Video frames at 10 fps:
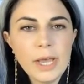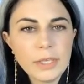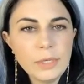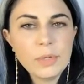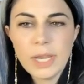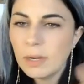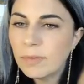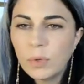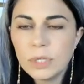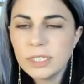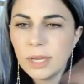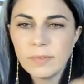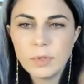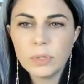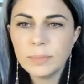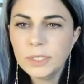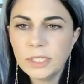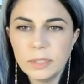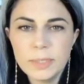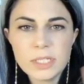you can, of course, have your normal
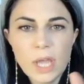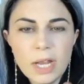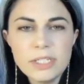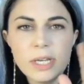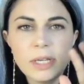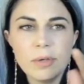syllabus content.